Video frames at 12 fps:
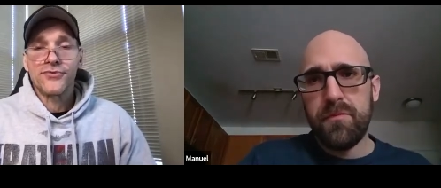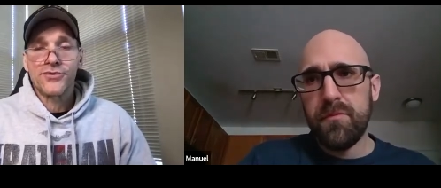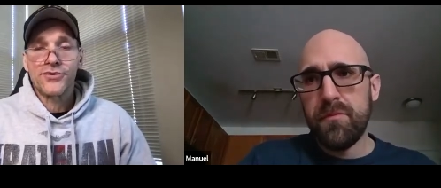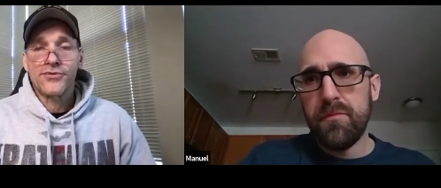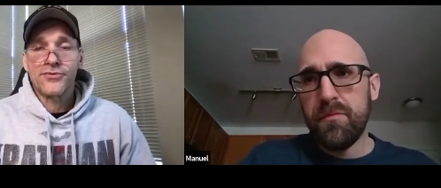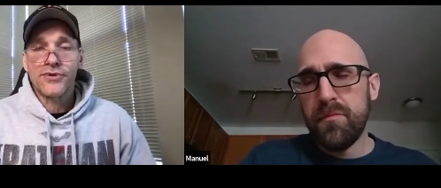
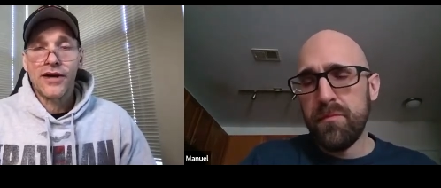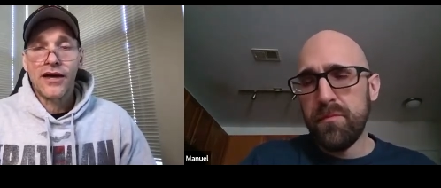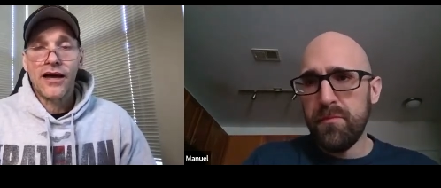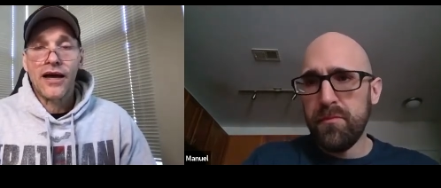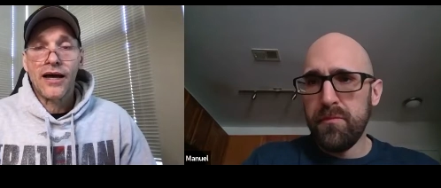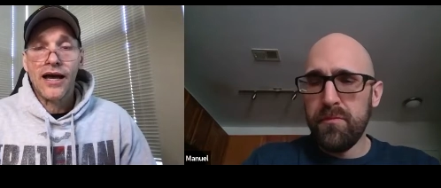Speaker 1: to
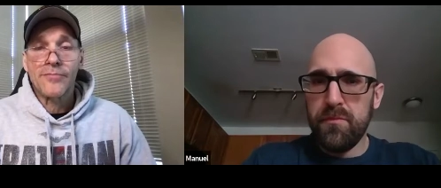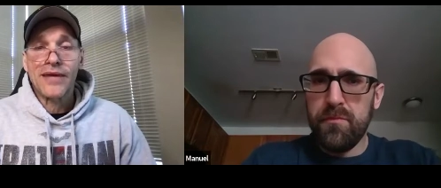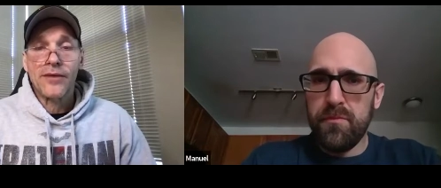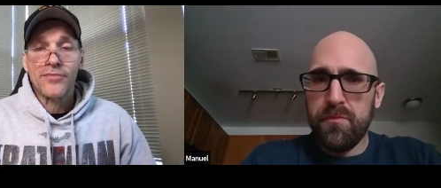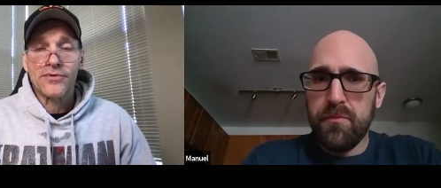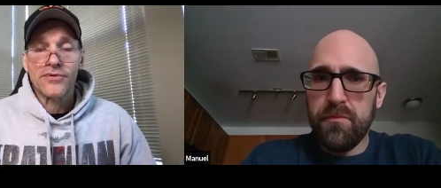
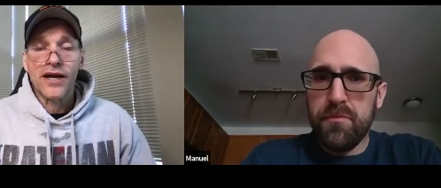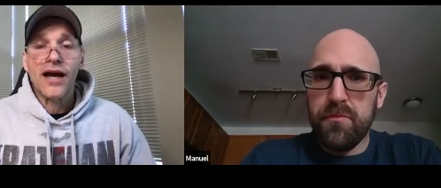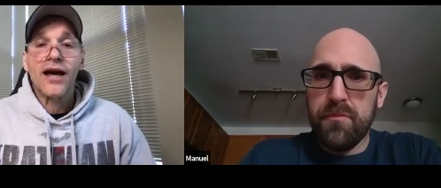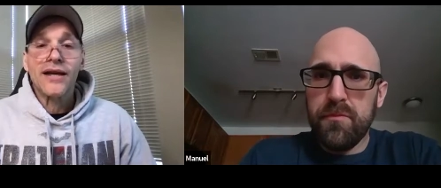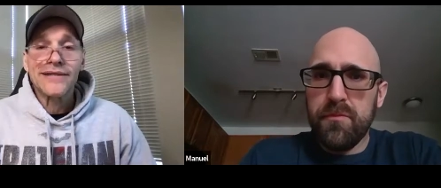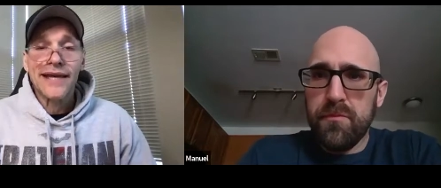abdominal
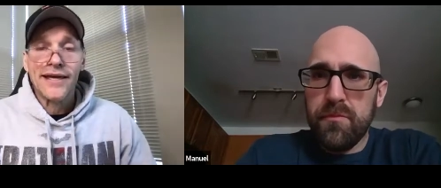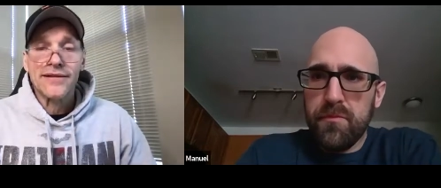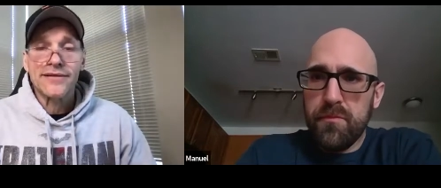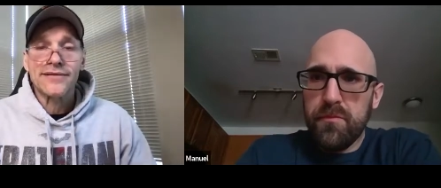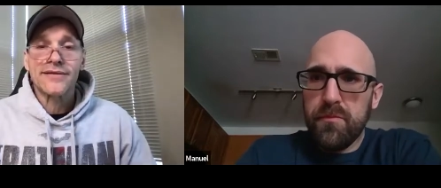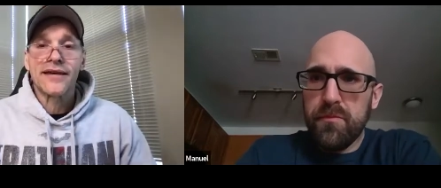
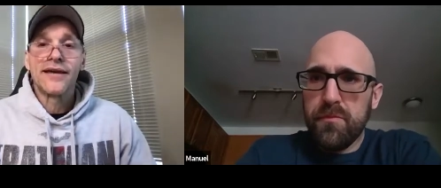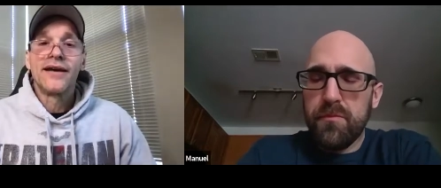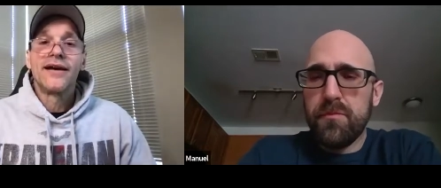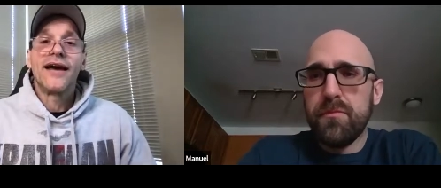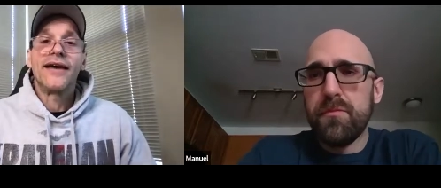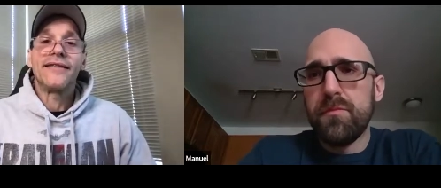contents,
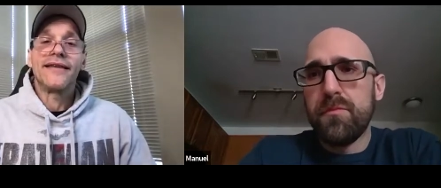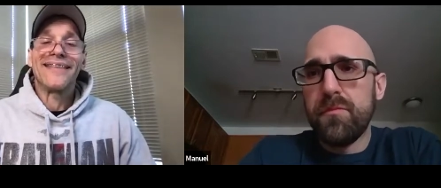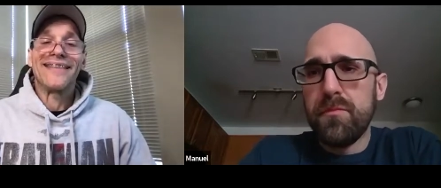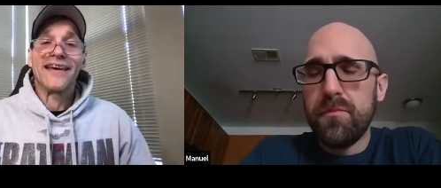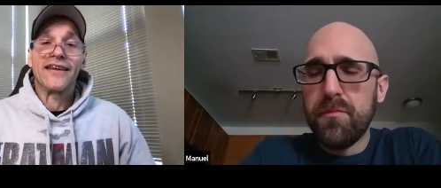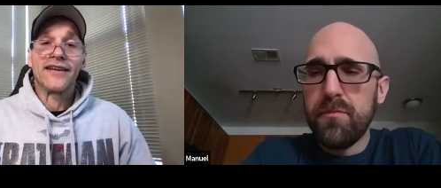and
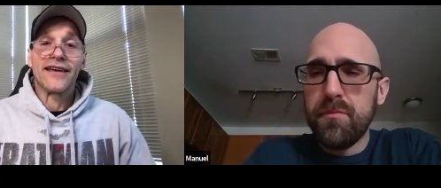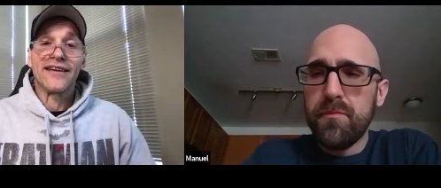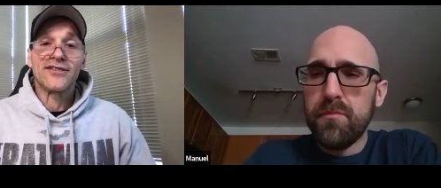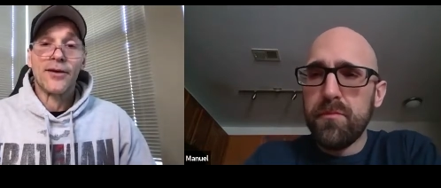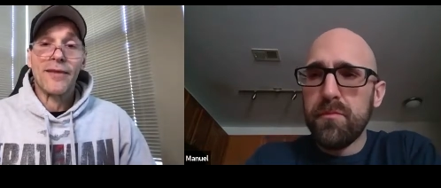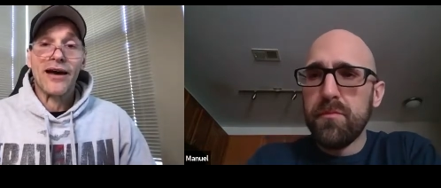then it's
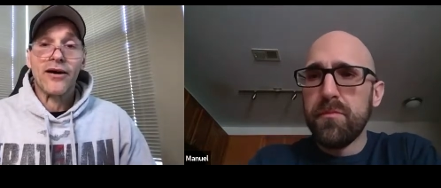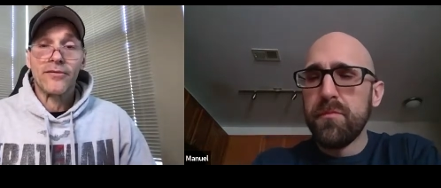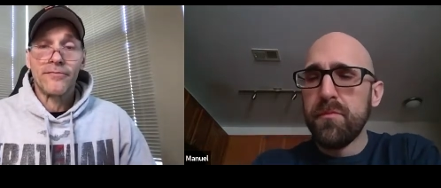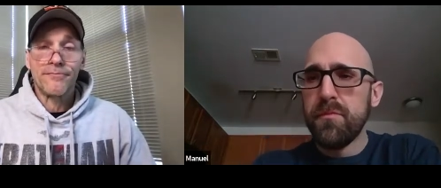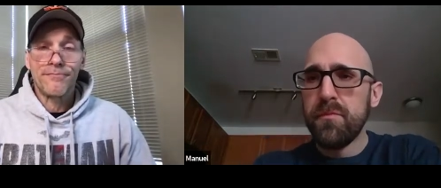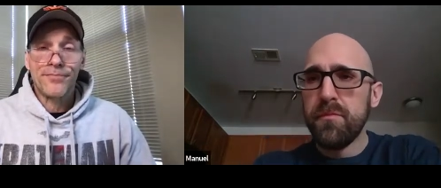about
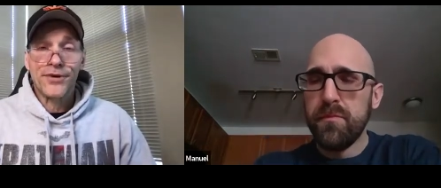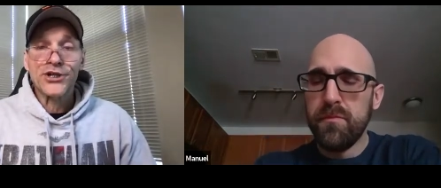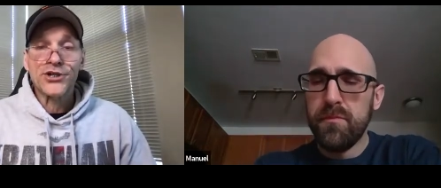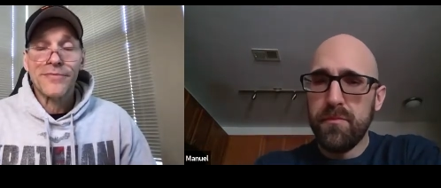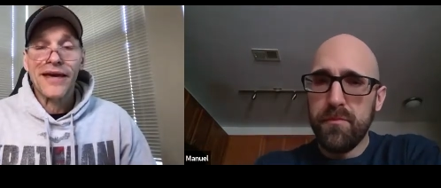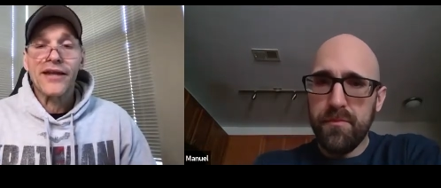
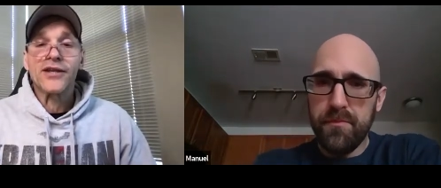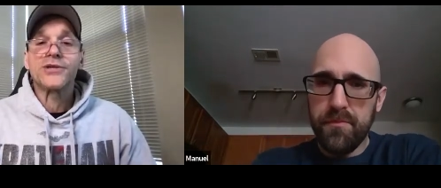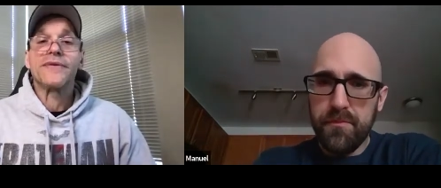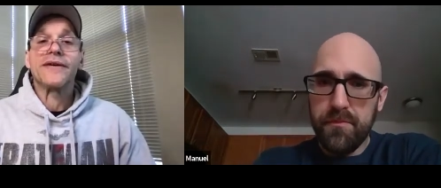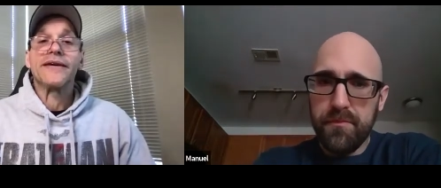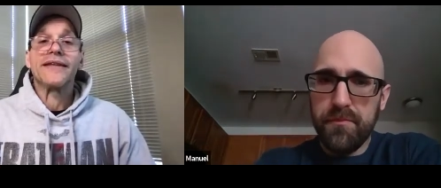pressure
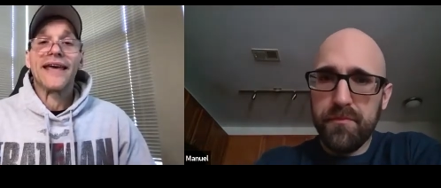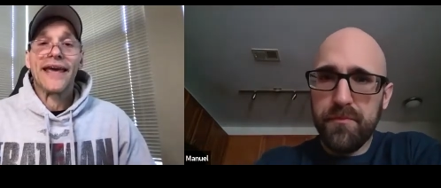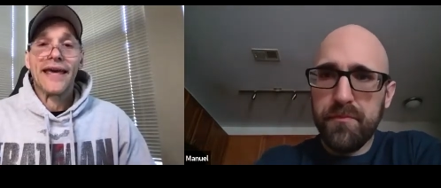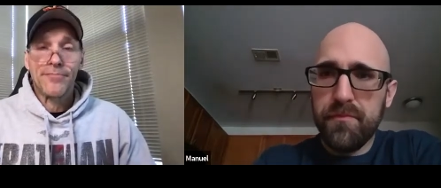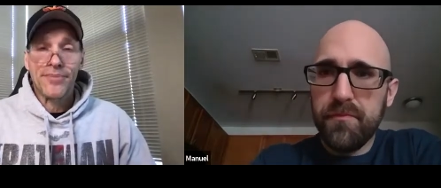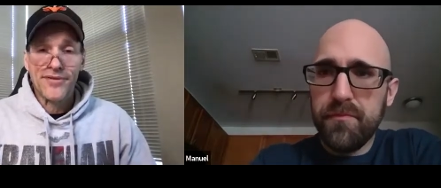management
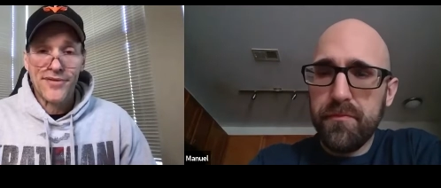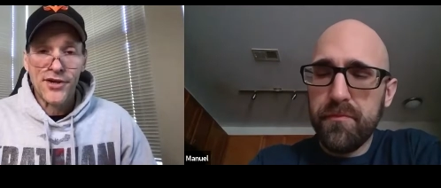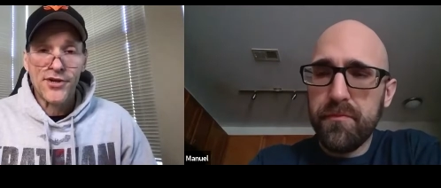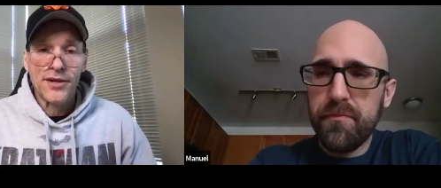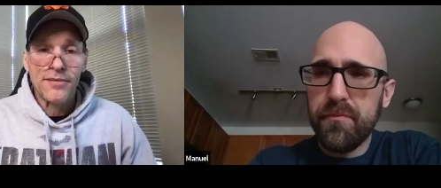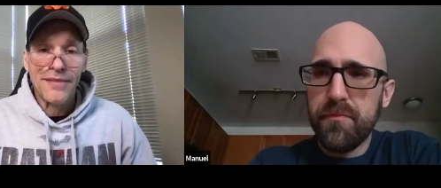and
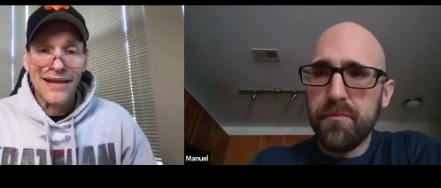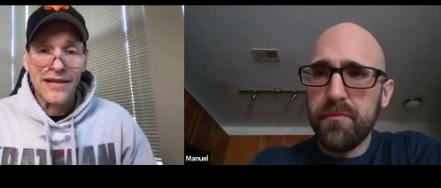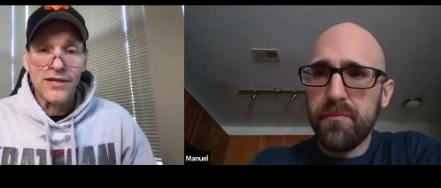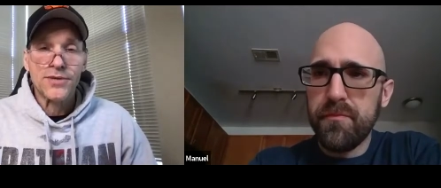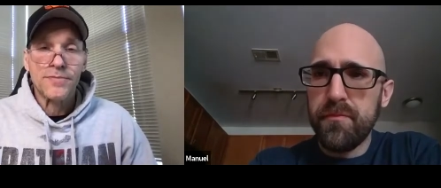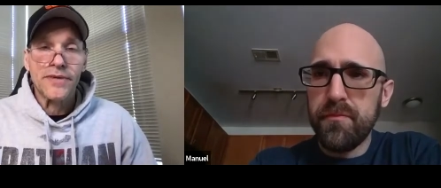position
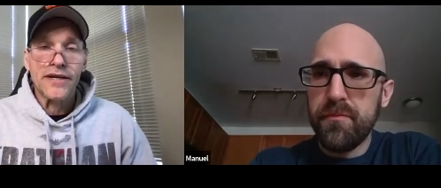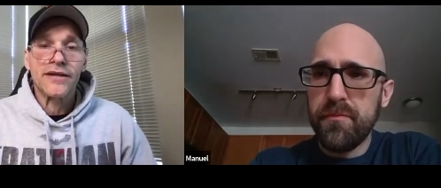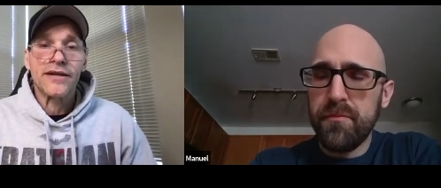management.